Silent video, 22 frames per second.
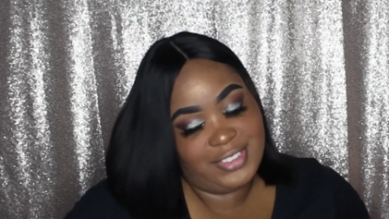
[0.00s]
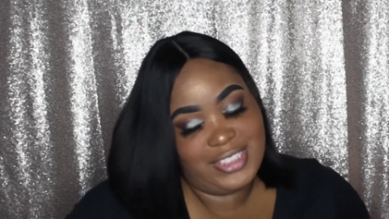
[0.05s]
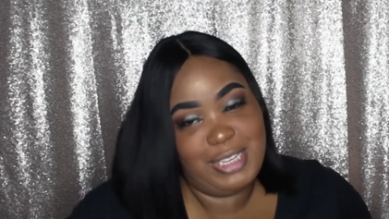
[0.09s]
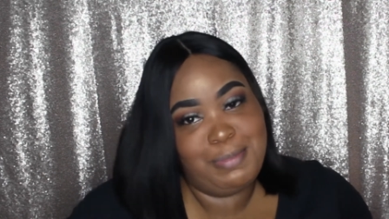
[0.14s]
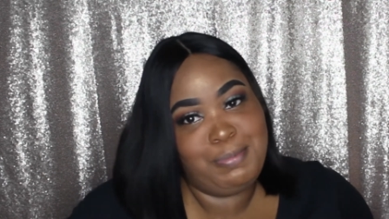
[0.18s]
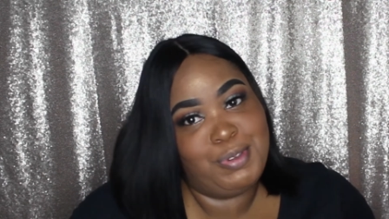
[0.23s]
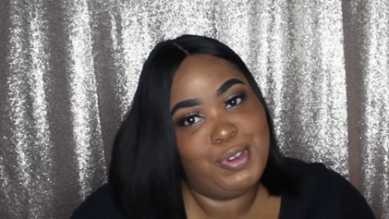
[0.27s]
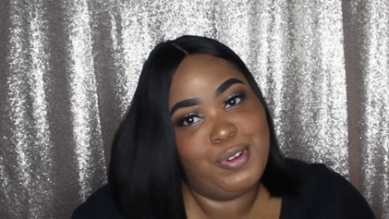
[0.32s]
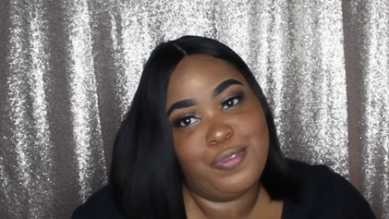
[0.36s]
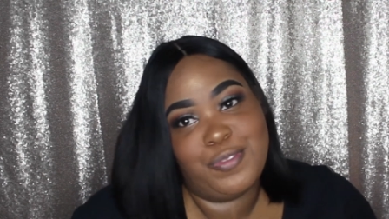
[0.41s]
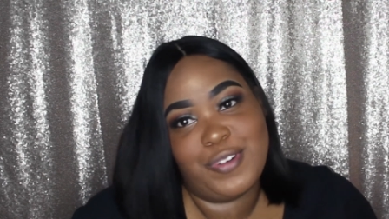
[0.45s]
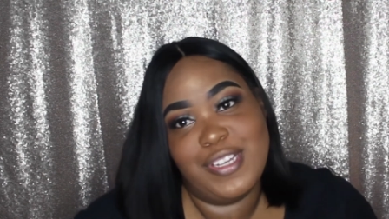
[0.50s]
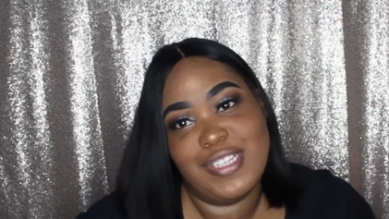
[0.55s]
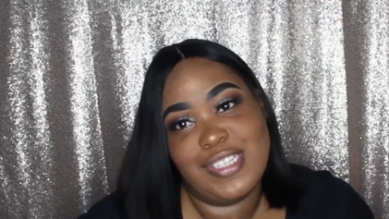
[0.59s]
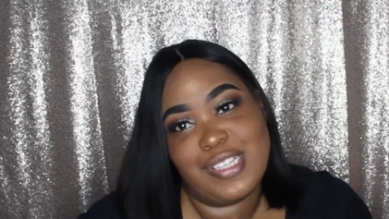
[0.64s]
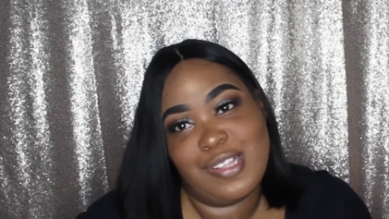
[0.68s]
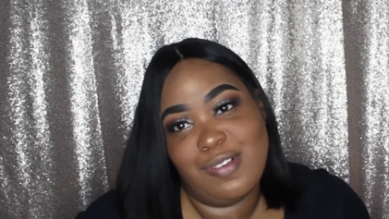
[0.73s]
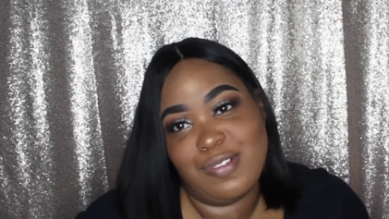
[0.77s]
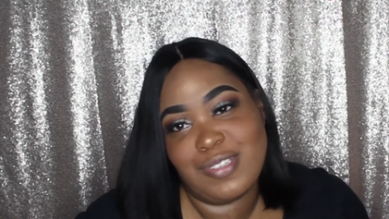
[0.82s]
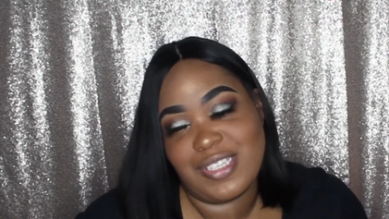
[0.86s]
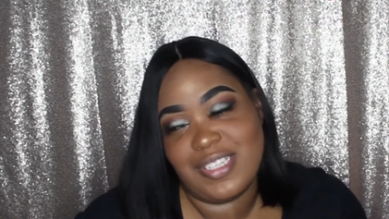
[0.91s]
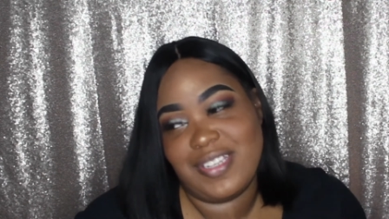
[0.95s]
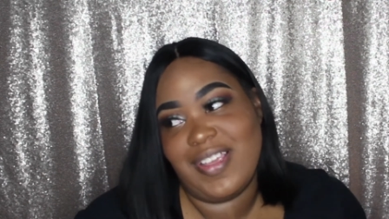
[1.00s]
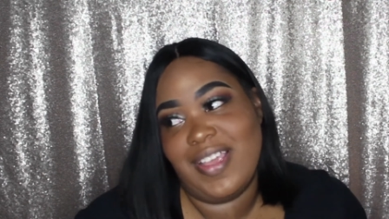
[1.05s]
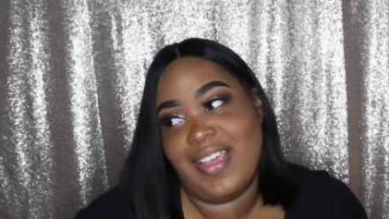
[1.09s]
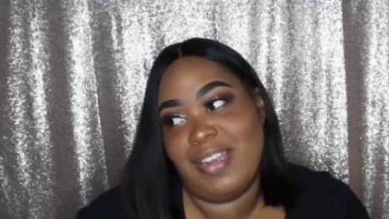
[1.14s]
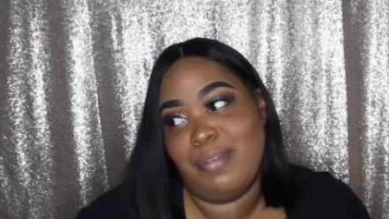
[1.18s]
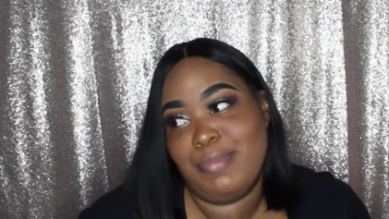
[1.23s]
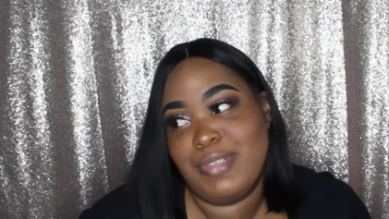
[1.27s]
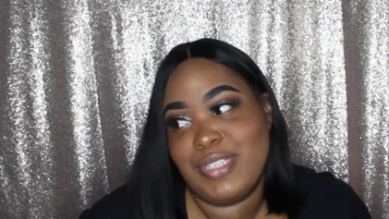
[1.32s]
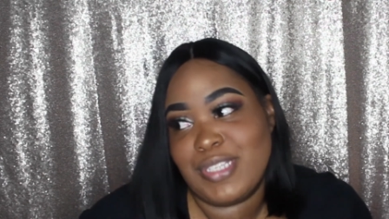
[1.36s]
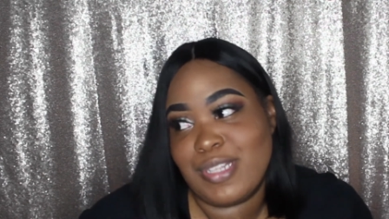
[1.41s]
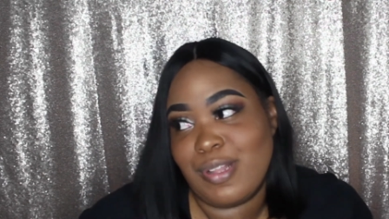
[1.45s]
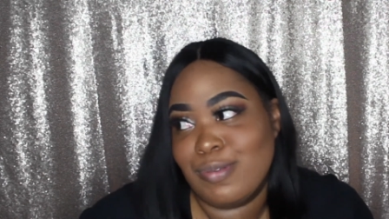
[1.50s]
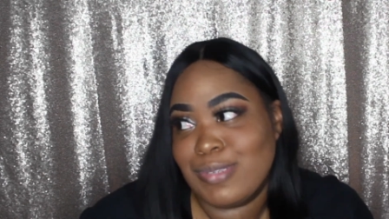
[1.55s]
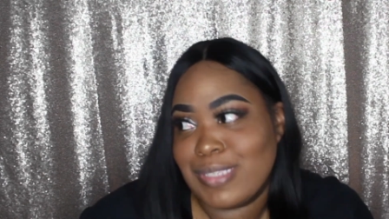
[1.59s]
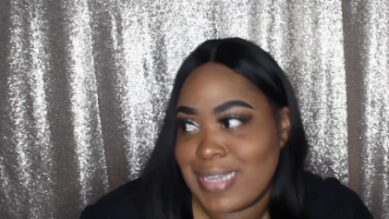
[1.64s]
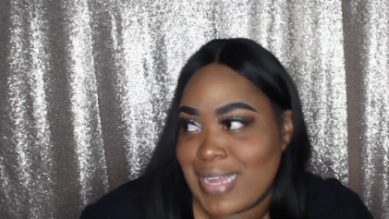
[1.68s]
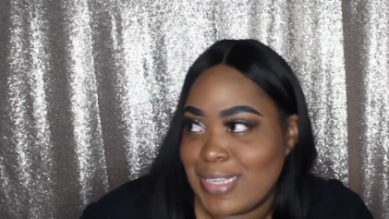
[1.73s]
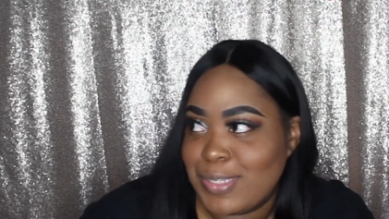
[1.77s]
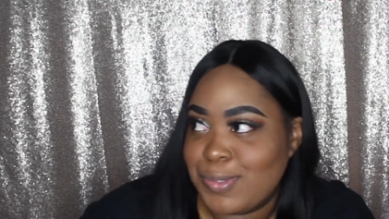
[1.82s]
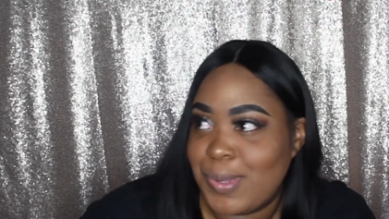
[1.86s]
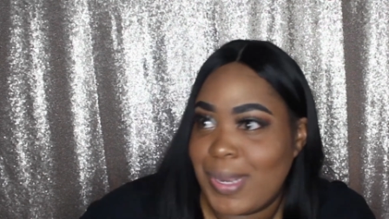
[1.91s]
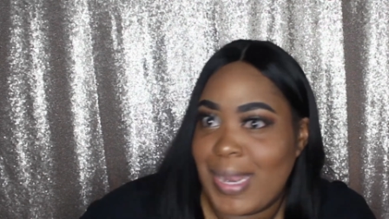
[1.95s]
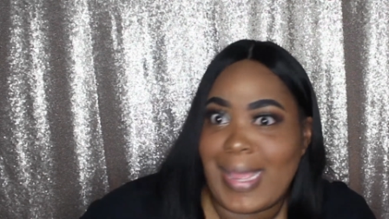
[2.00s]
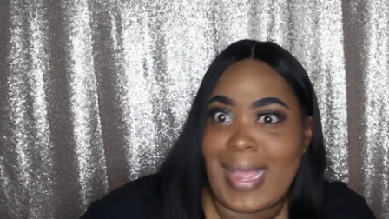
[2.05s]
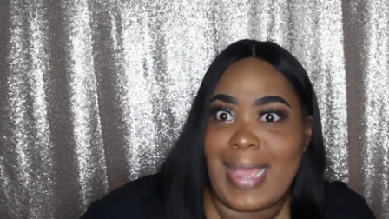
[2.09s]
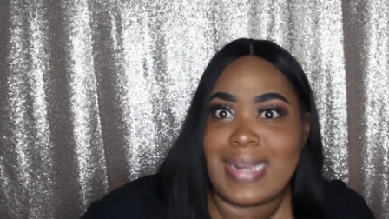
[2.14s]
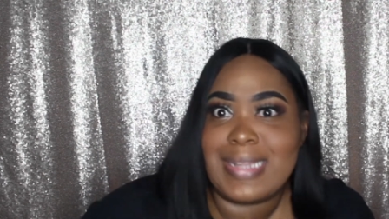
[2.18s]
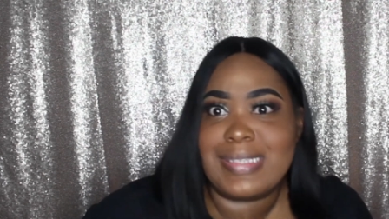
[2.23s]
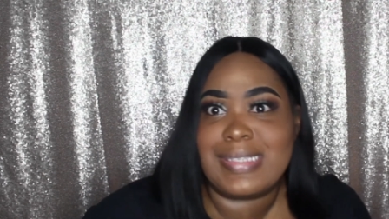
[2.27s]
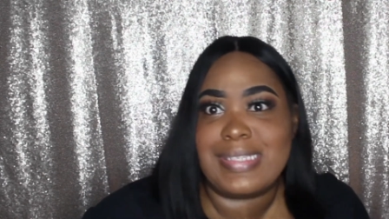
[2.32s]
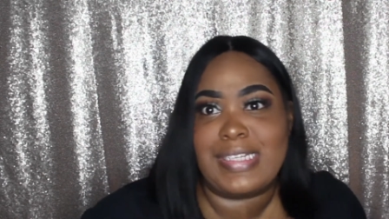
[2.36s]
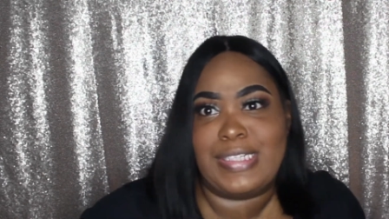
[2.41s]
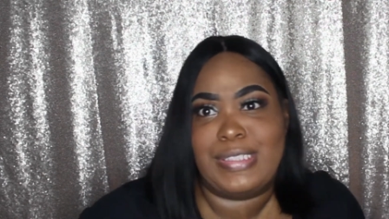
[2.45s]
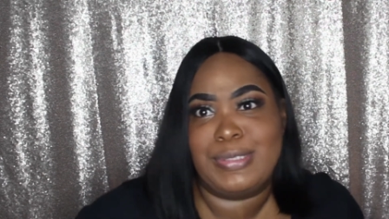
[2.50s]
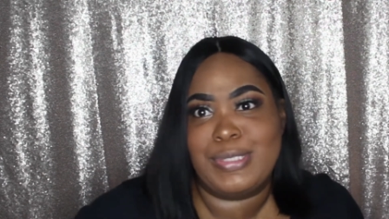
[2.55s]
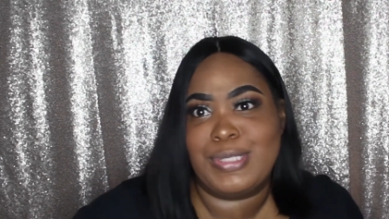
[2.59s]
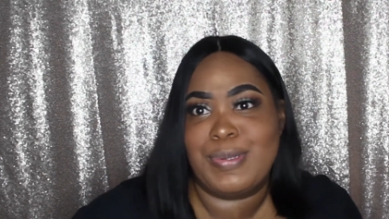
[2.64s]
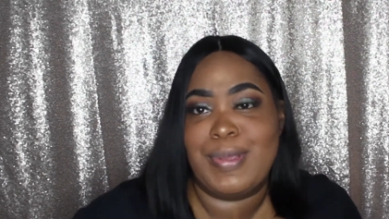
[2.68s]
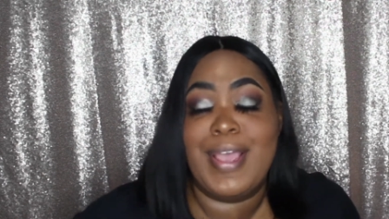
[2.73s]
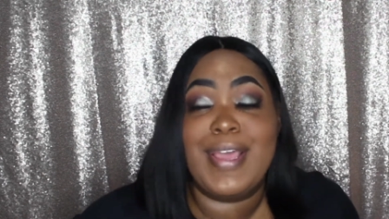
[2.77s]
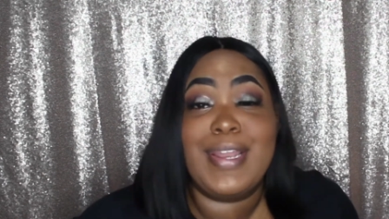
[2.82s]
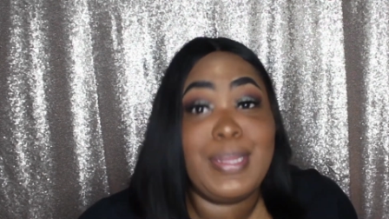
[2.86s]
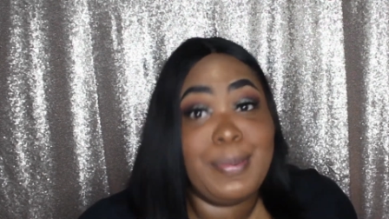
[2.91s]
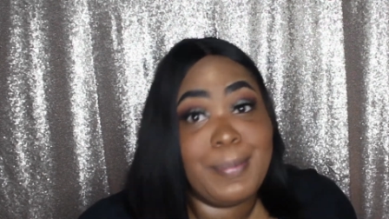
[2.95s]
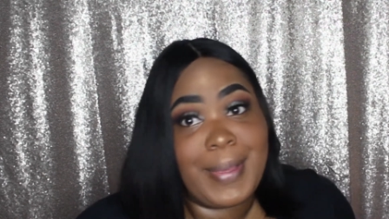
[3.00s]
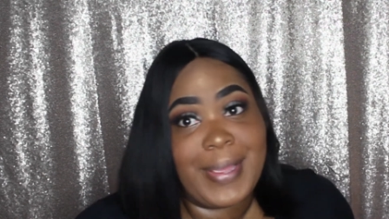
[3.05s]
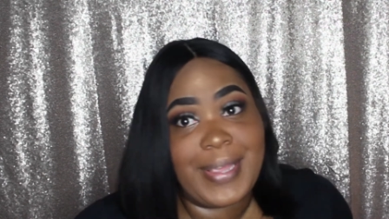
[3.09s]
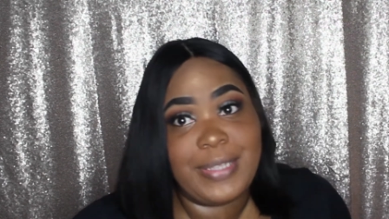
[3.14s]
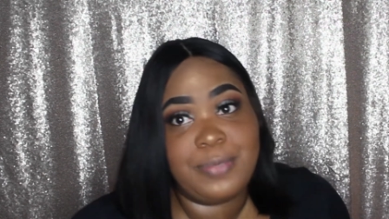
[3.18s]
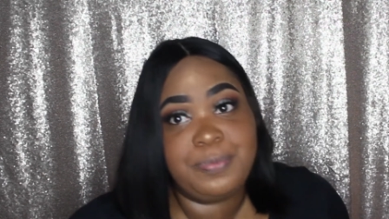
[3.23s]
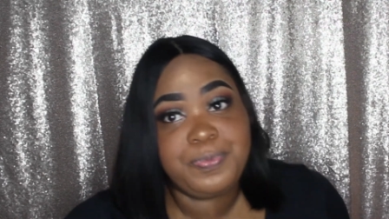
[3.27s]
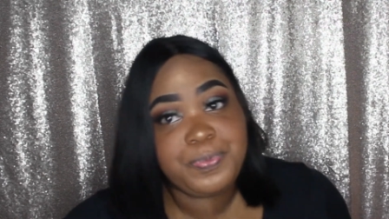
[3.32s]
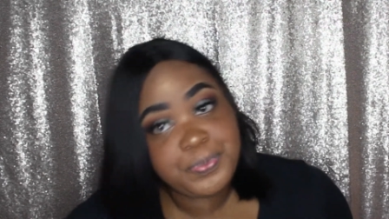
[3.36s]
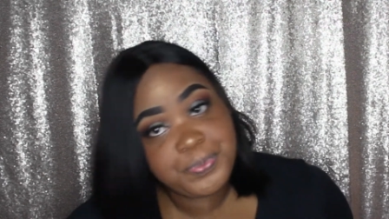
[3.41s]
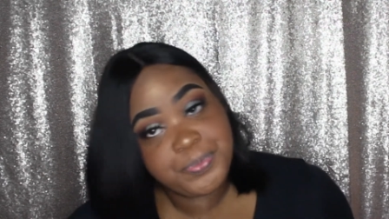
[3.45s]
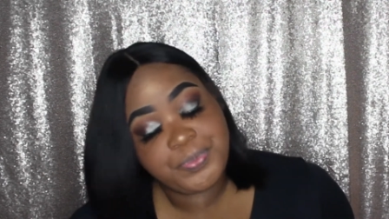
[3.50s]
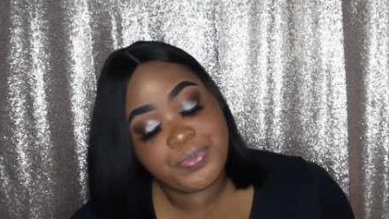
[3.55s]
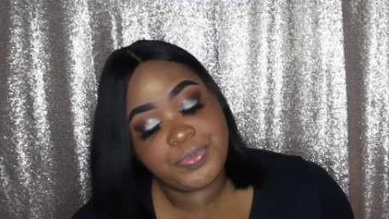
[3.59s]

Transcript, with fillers: keep your friends close and your enemies close and that's all i gotta say so anyway